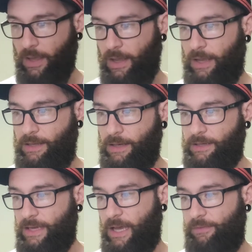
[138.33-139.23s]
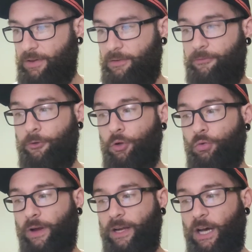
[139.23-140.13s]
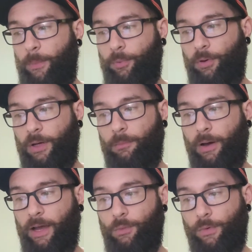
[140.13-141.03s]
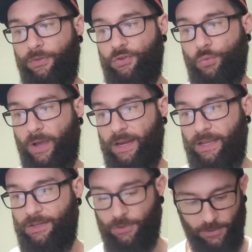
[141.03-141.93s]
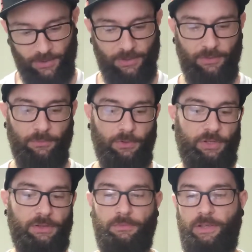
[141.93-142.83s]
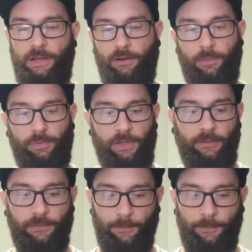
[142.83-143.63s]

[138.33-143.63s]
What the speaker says: It does have a full grain upper combined with suede inserts, which is here, I believe.